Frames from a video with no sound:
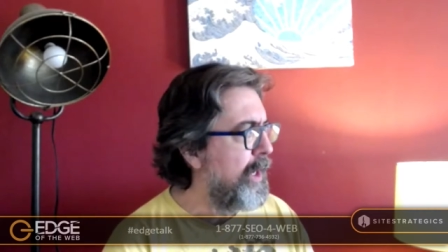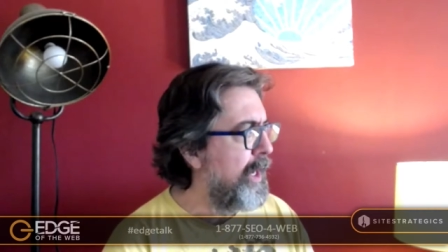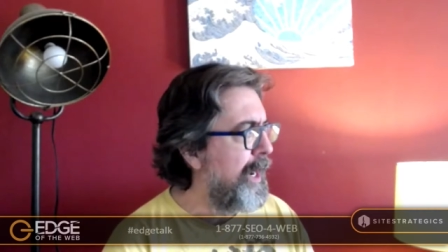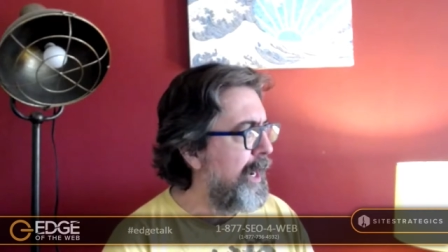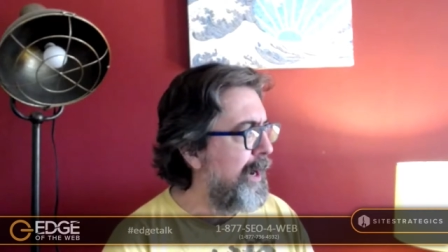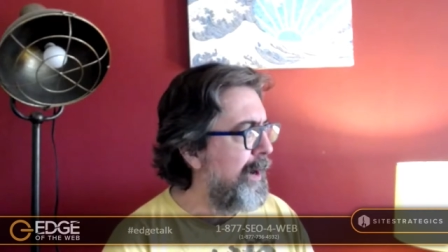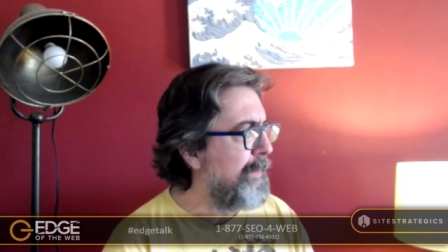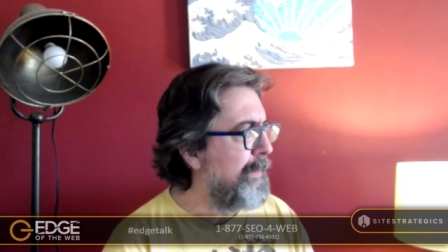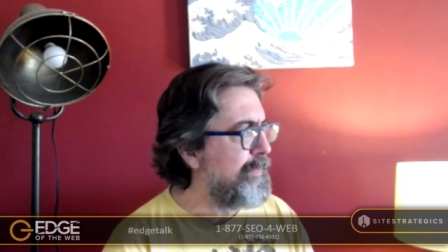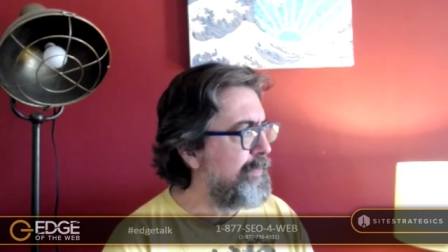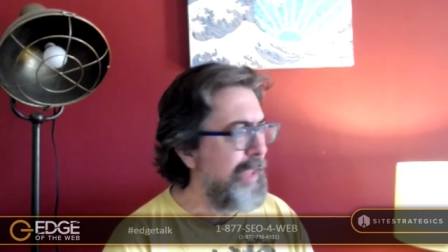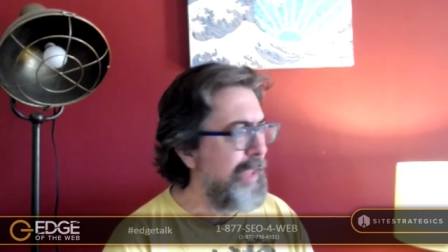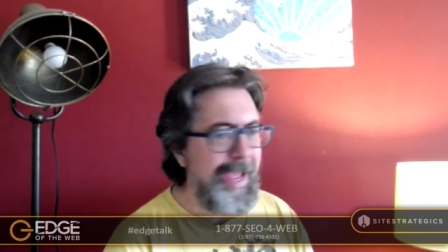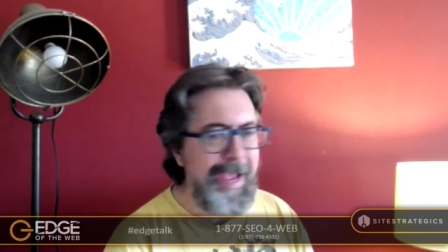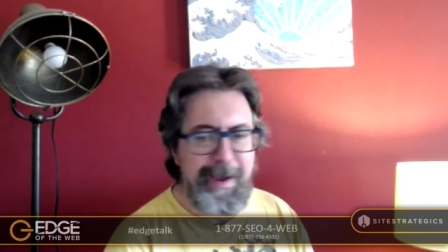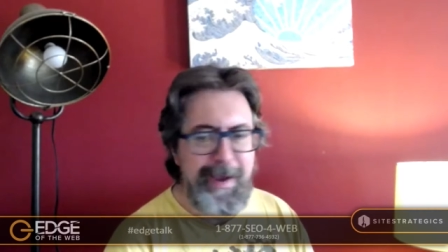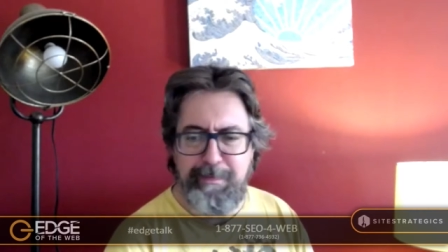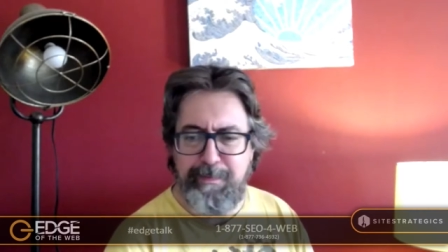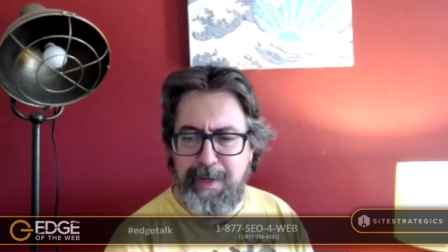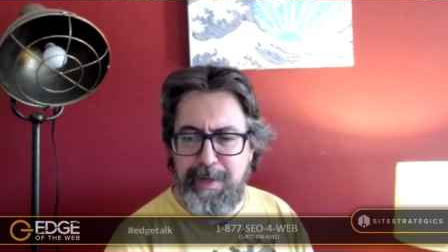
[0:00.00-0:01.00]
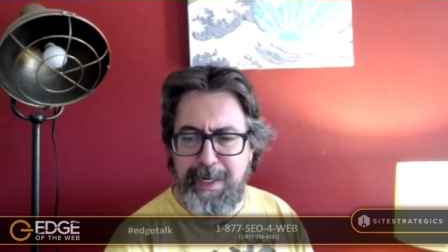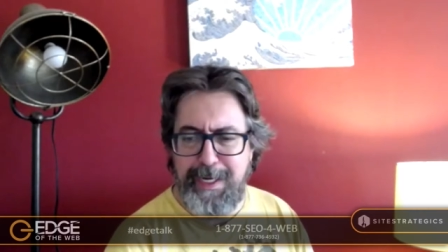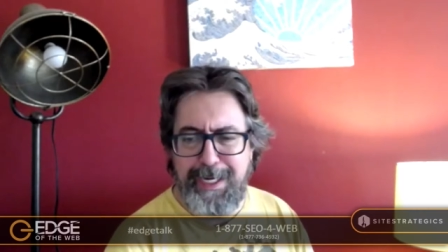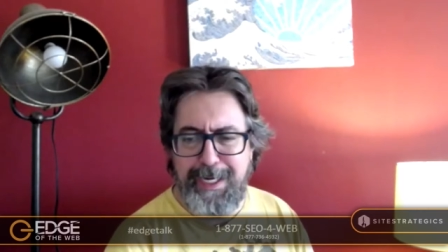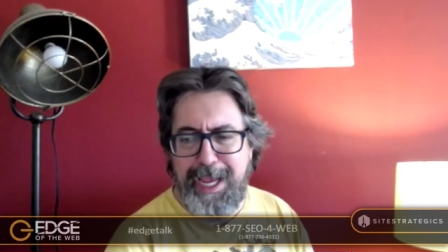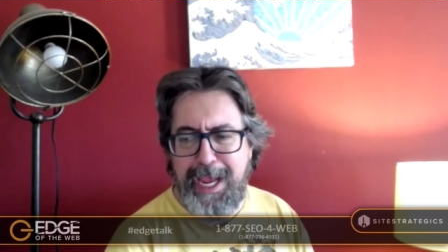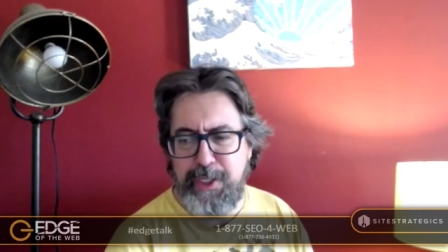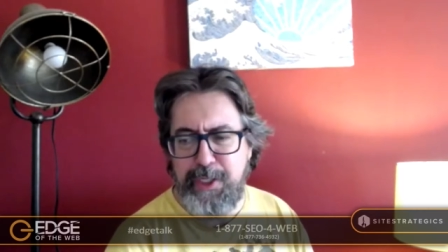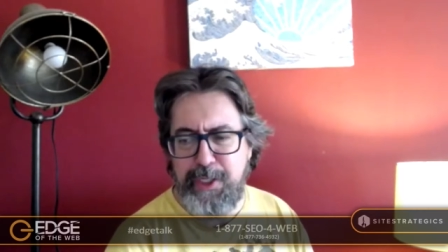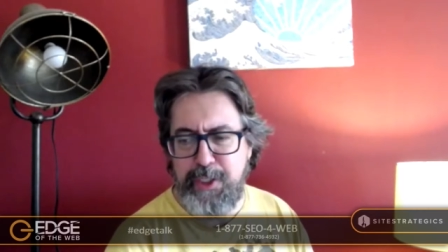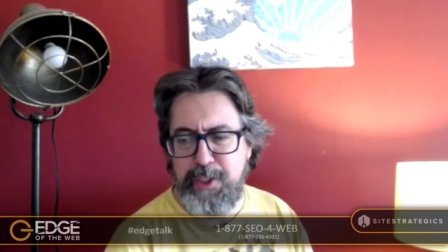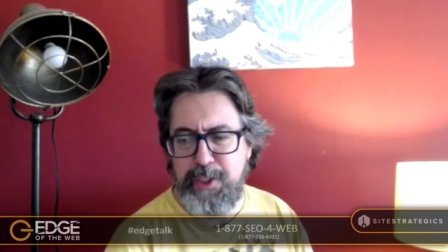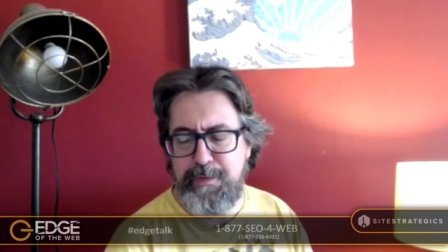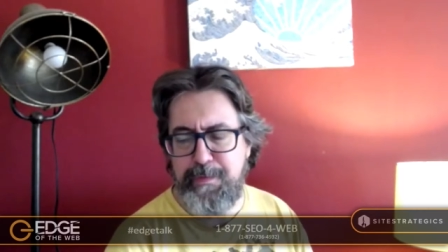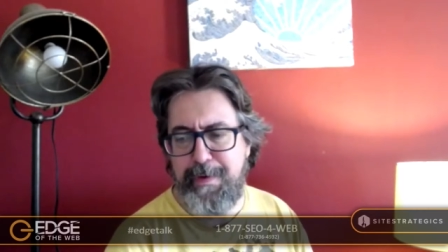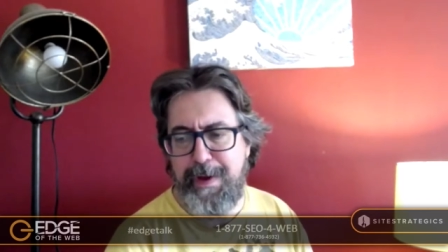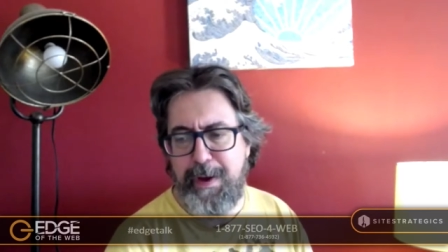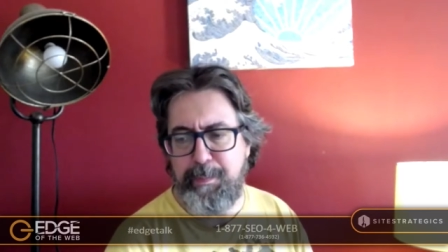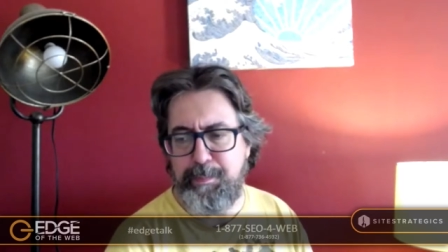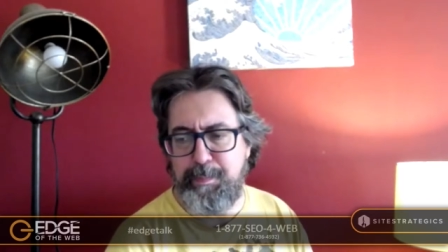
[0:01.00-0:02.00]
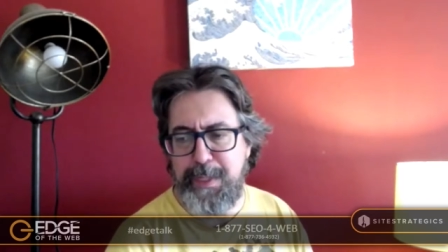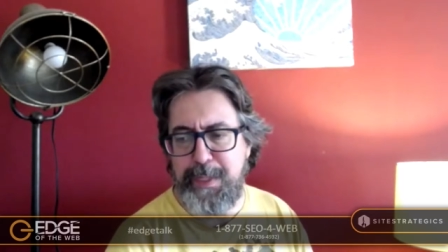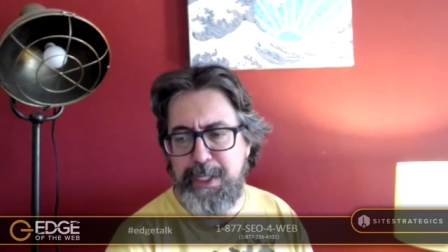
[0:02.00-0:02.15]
uh, they have indications of how